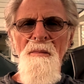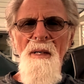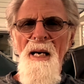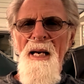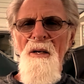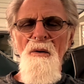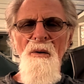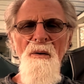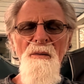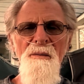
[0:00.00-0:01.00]

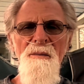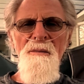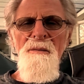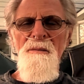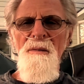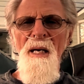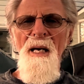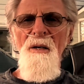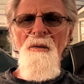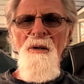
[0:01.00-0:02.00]
Anger,
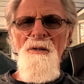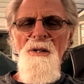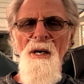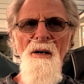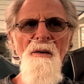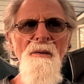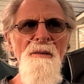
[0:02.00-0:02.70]
angry as hell